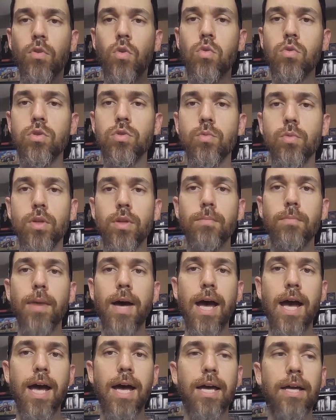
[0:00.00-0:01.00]
course, when you
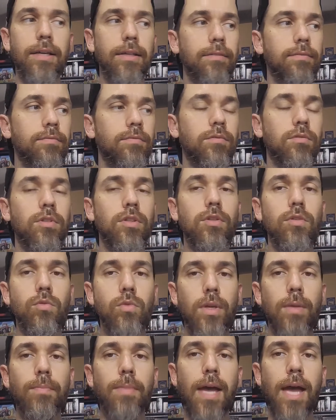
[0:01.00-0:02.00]
buy the
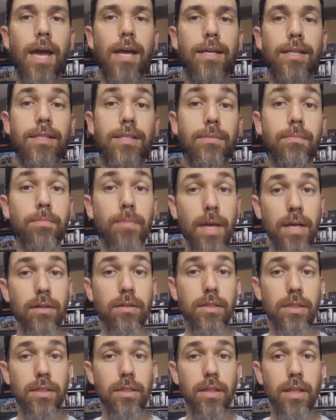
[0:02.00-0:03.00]
three pack, it's a
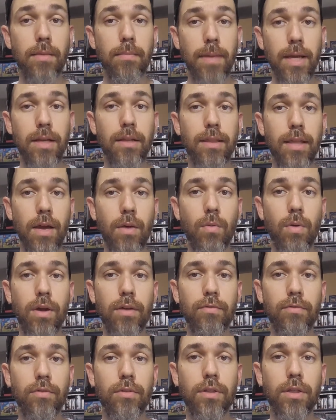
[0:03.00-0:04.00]
better deal. I made it that
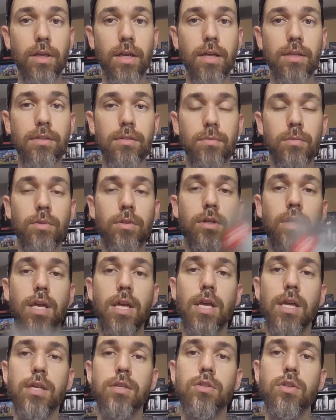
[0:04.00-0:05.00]
way for the customer
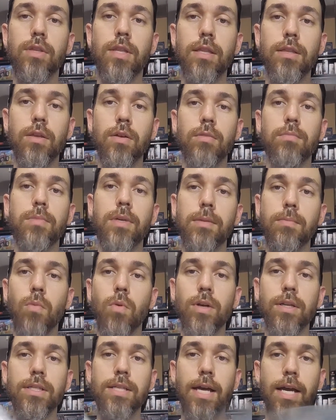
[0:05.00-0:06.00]
so that they would be
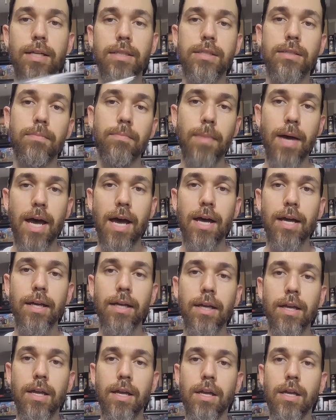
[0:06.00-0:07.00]
more enticed to
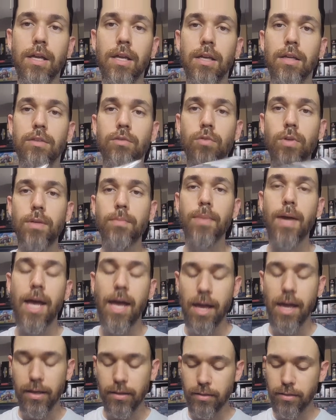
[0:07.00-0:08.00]
buy three
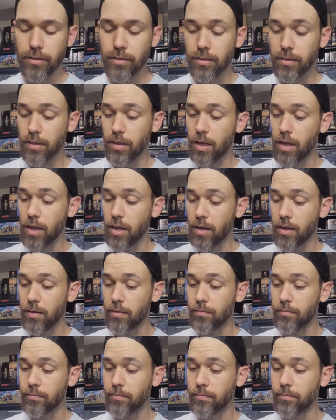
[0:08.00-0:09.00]
packs
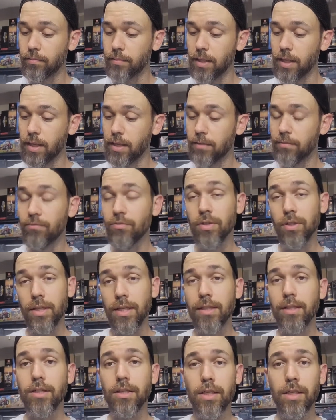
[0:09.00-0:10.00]
um, and feel
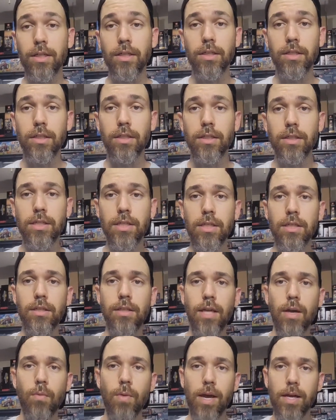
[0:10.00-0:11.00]
like they're getting a good
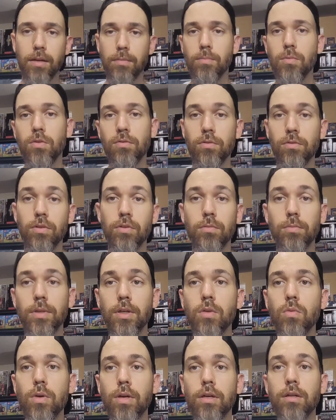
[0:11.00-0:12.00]
deal. That way I can move it a little
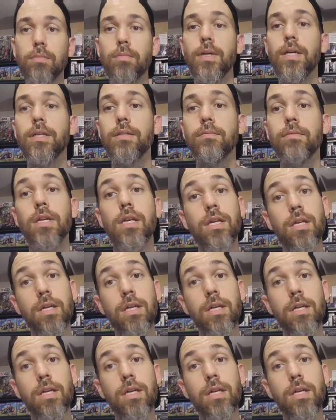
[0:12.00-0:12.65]
bit quicker, but